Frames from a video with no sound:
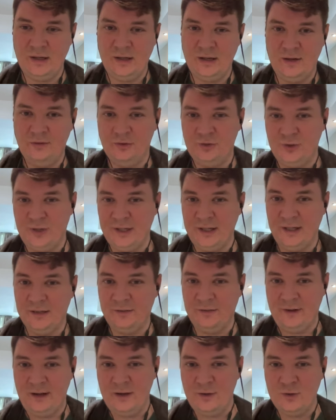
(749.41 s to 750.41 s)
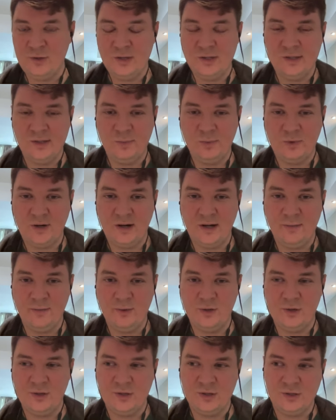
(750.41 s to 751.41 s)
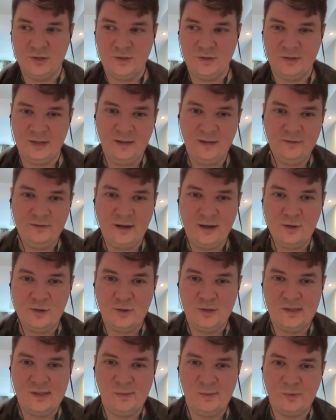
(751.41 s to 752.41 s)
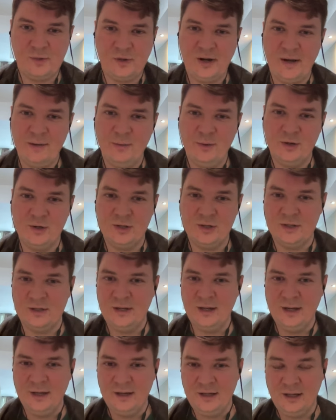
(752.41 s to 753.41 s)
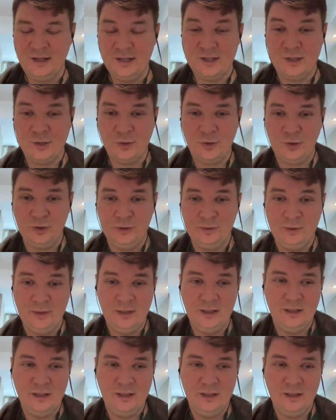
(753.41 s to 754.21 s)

after I get 1000 subscribers, 10,000 subscribers and so on.